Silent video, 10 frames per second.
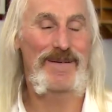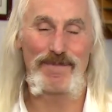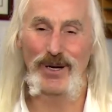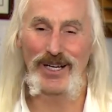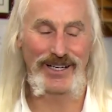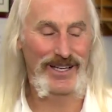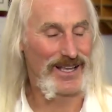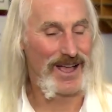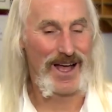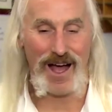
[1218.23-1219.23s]
But
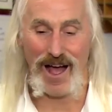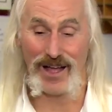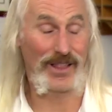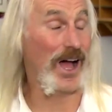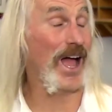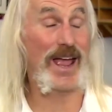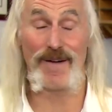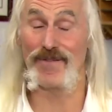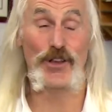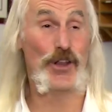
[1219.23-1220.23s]
I
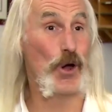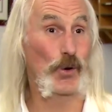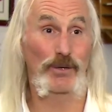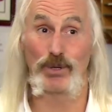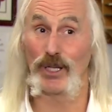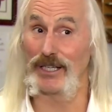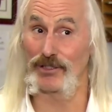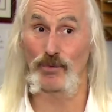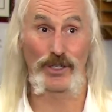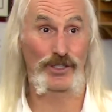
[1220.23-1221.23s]
have no
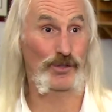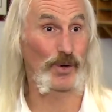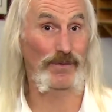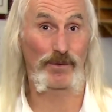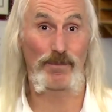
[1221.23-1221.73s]
complaints whatsoever.